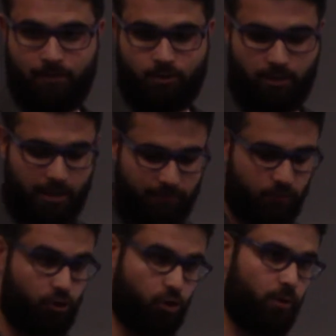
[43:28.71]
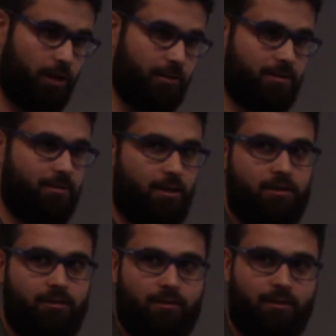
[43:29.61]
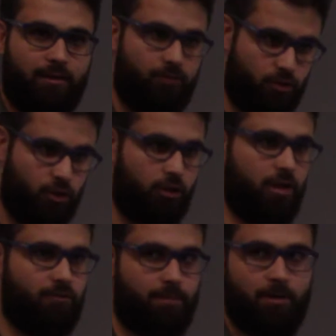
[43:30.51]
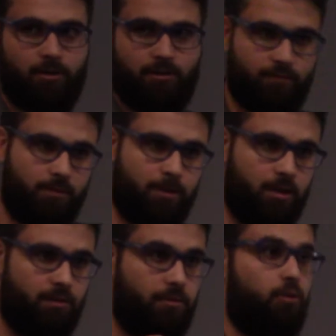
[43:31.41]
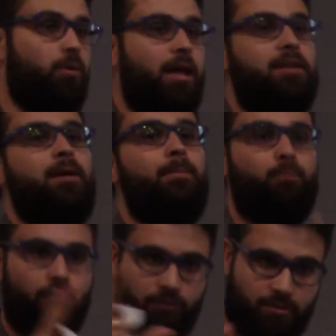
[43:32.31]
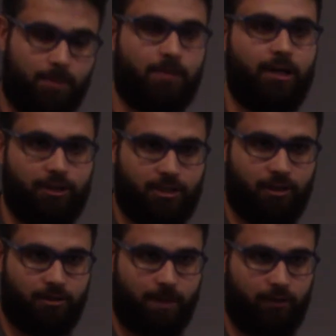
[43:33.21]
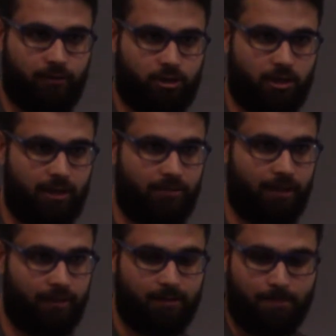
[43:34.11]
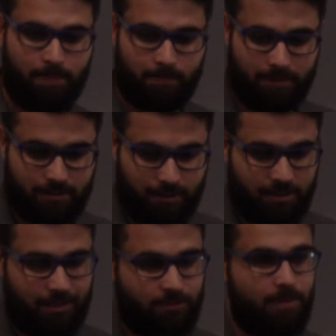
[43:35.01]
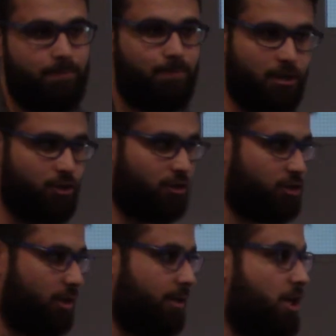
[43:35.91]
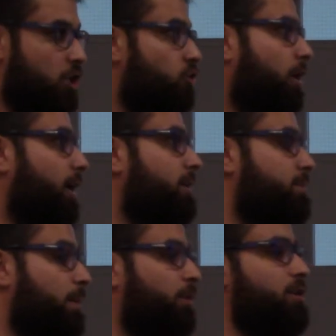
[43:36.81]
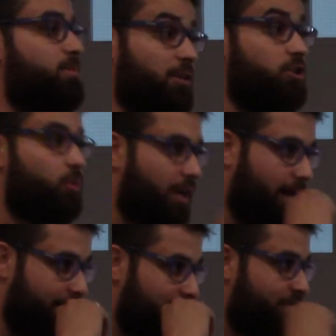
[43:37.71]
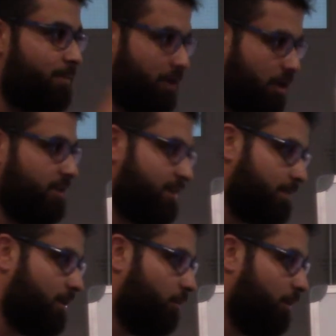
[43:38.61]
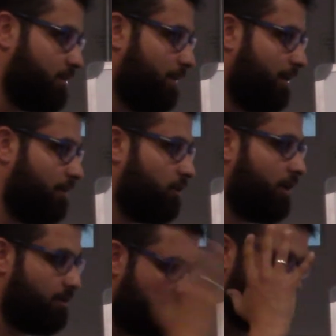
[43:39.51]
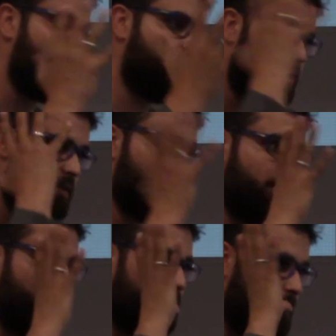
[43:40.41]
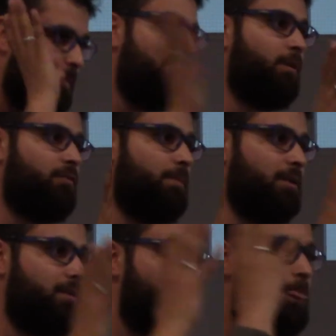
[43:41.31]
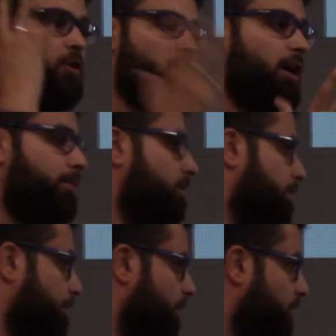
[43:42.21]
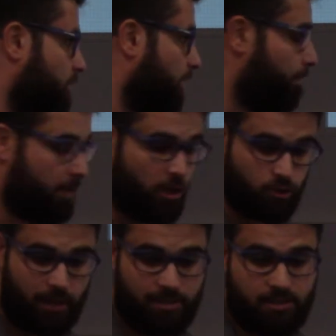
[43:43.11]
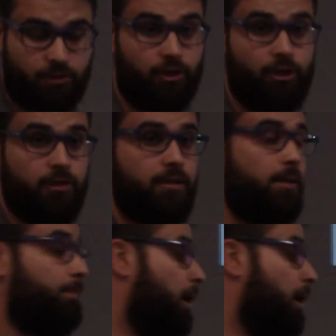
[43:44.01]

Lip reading: So that if you're doing it, then if you're looking at from here and then from here, then you will end up with some clarity on the matter, inshallah, at the end. But just have to be patient, inshallah. Try to memorize as much as you can from the concepts that we're explaining. Try to, as much as you can remember from it, try to remember it, inshallah. So that's the third